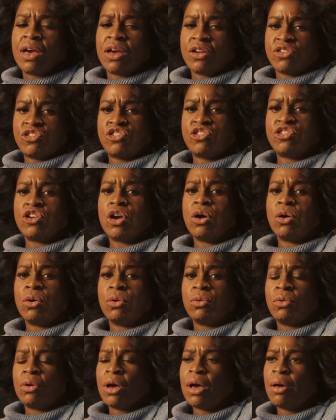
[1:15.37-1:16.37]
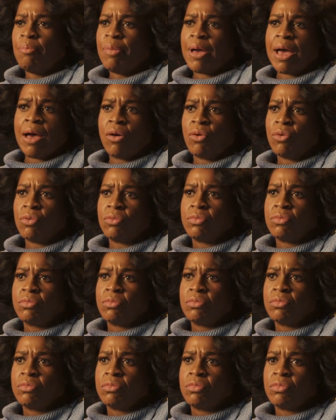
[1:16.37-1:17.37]
a show about
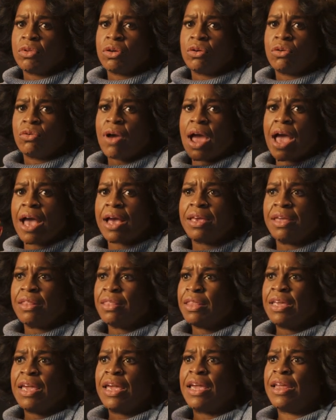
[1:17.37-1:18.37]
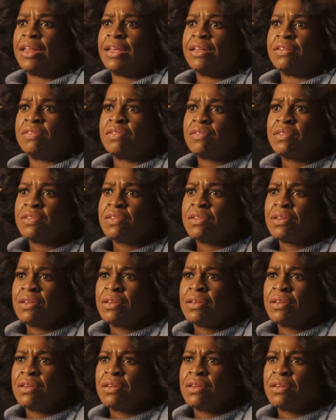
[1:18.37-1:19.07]
crack in the 80s.